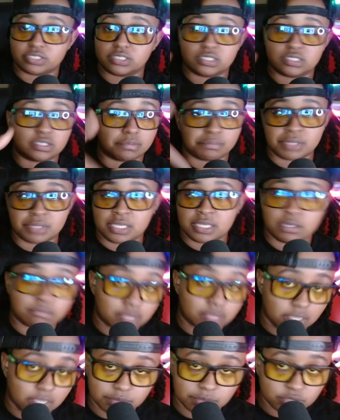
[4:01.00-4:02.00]
and
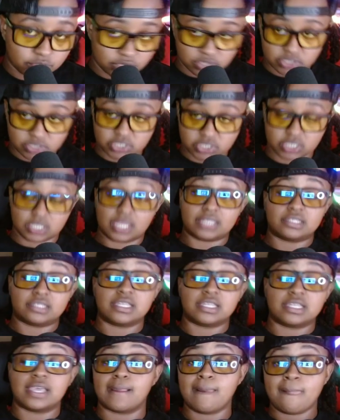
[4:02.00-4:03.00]
BMWs and shit like
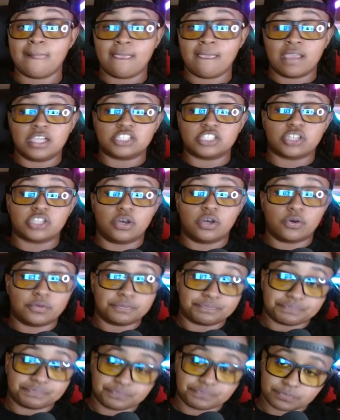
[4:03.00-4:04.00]
that. So
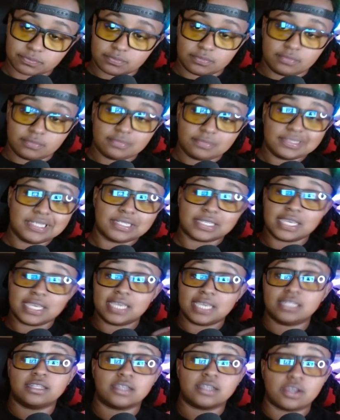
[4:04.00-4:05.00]

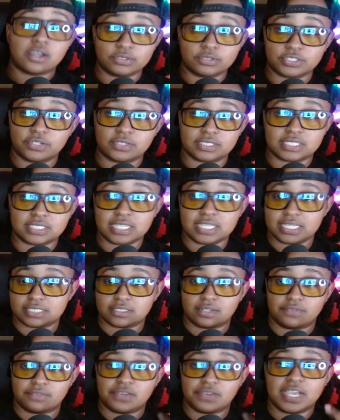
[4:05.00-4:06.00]
Kayla goes on the
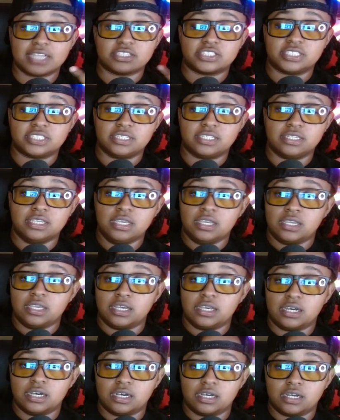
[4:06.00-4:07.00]
tangent of how she,
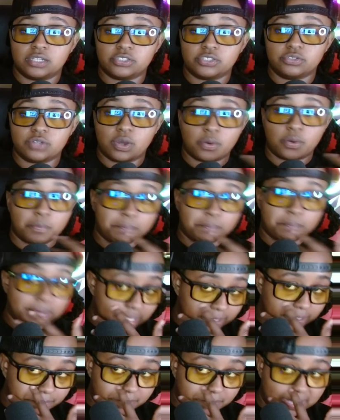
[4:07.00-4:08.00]
you know,
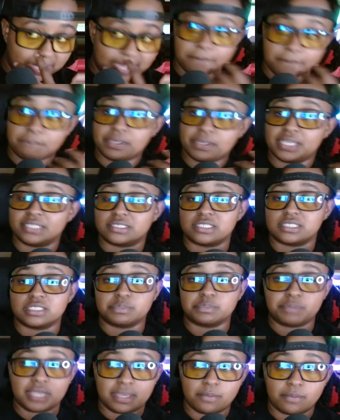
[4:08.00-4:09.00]
been buying Benzes,
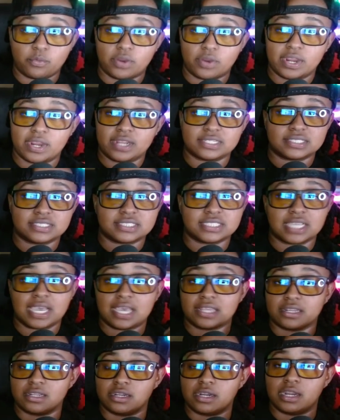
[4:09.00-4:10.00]
been wearing
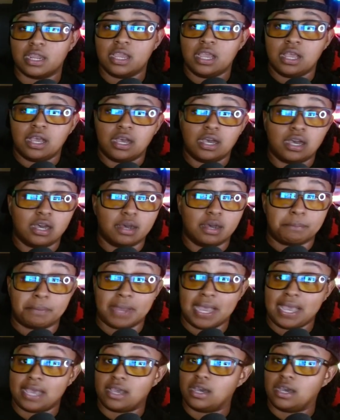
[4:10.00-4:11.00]
designer,
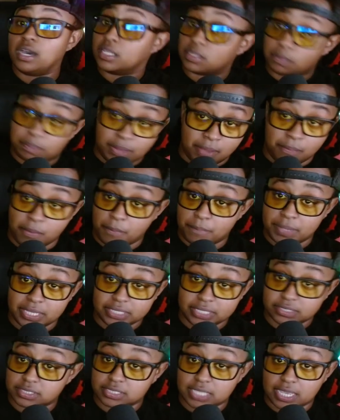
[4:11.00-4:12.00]
buying other people
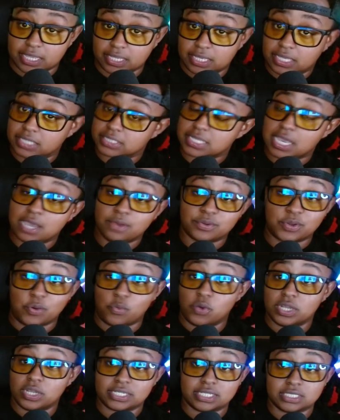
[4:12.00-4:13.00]
Benzes, I guess. I don't know
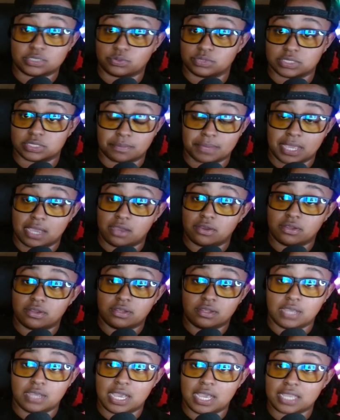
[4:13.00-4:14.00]
what this was about.
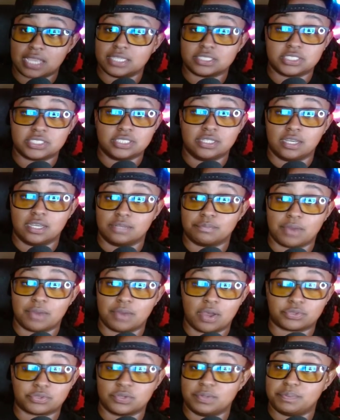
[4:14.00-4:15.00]
I guess she done
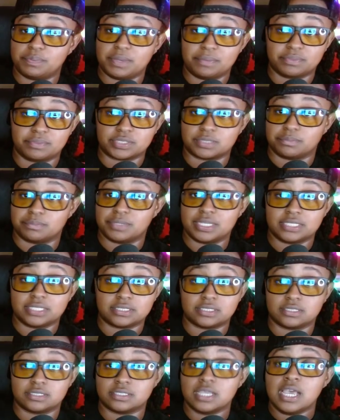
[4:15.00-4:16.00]
bought three people some
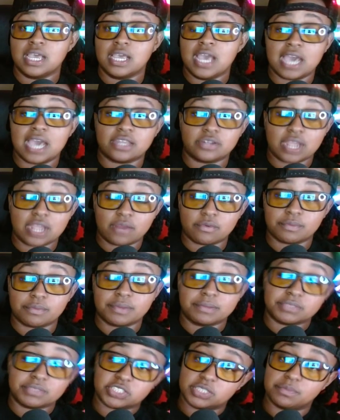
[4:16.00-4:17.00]
Benzes. I
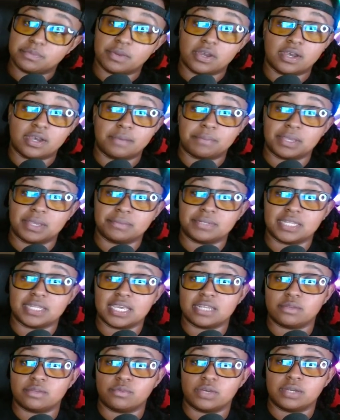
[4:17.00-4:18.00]
remember she bought her baby
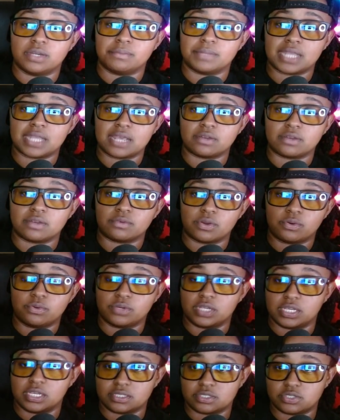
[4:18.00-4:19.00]
daddy one, but I don't know who
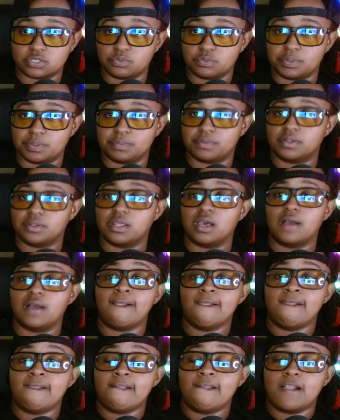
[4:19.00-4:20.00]
the other two people are.
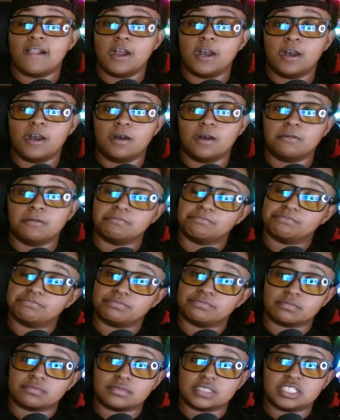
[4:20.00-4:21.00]

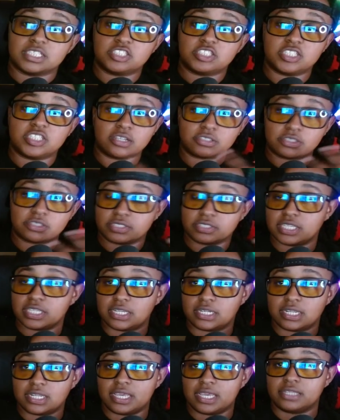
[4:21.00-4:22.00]
She also
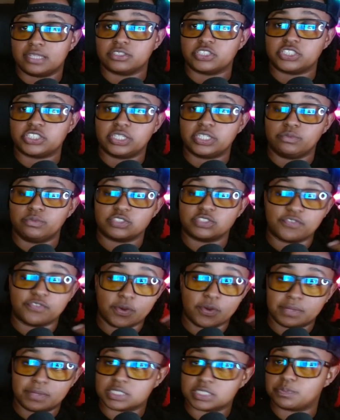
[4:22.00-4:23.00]
said that she was
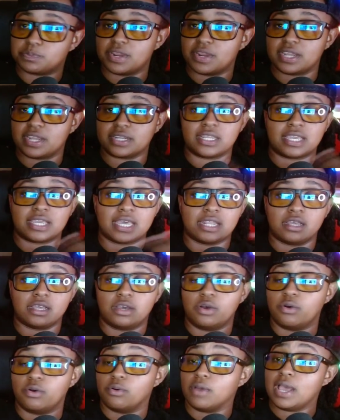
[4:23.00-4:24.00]
4 months pregnant, got her
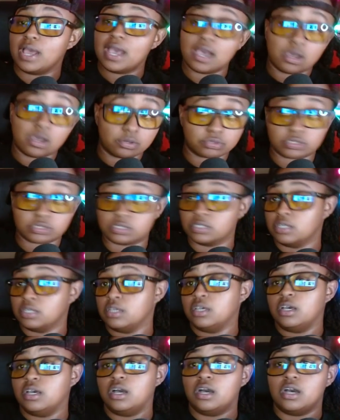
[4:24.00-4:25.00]
own house.
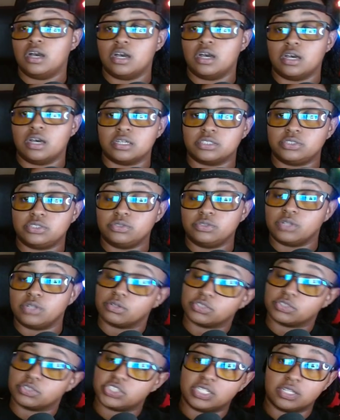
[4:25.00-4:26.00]
You know,
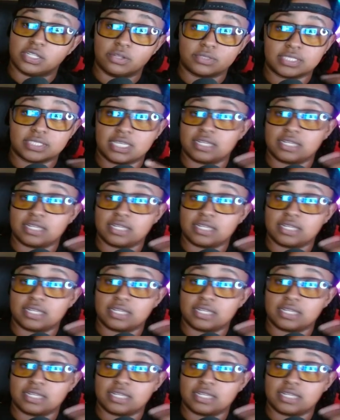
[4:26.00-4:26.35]
she closed down a